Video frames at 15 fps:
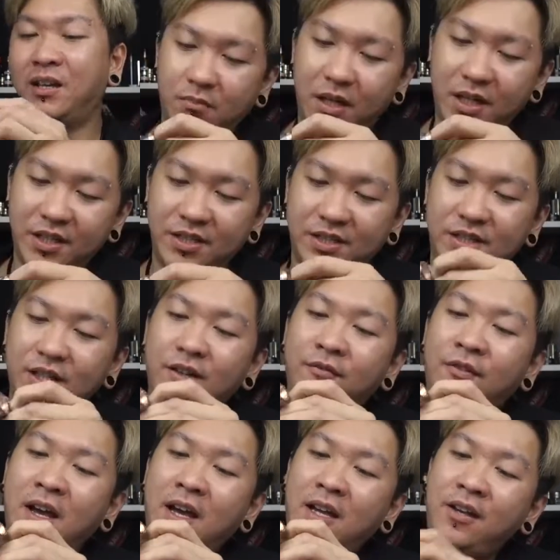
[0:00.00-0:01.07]
But it's
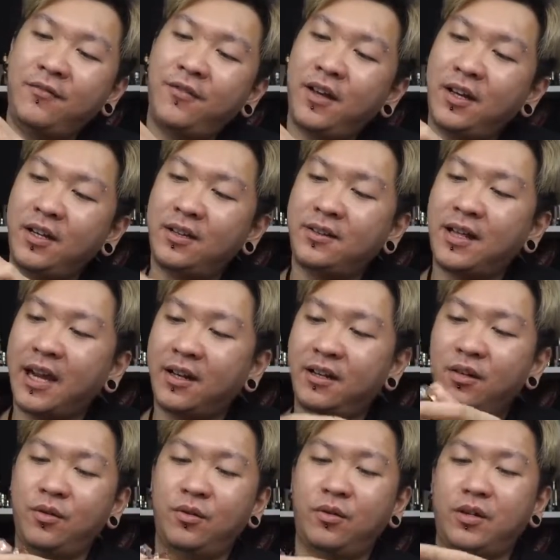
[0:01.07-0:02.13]
still very, very tight,
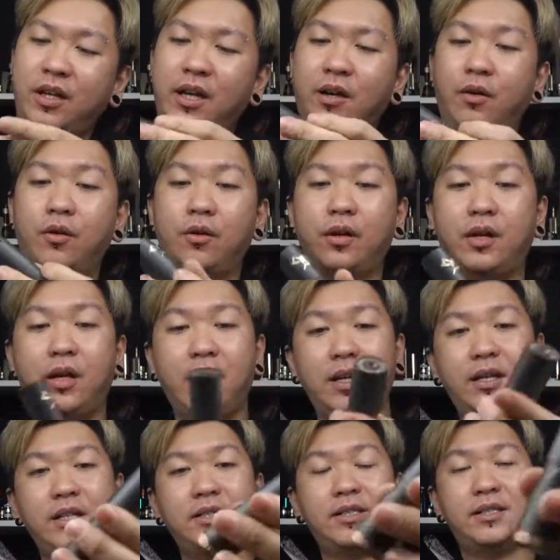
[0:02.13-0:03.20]
low. Okay,
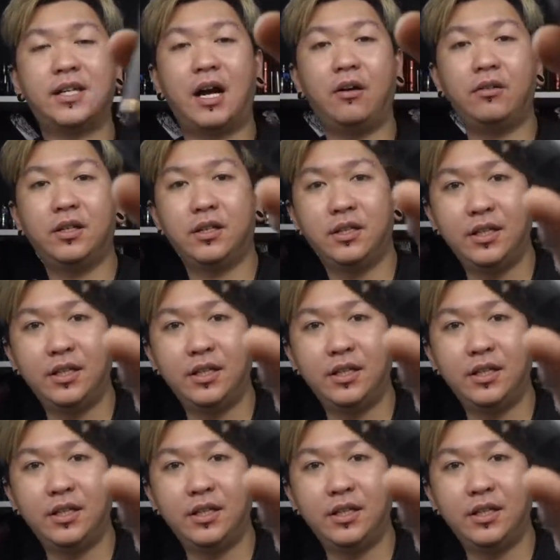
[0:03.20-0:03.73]
okay. This is how the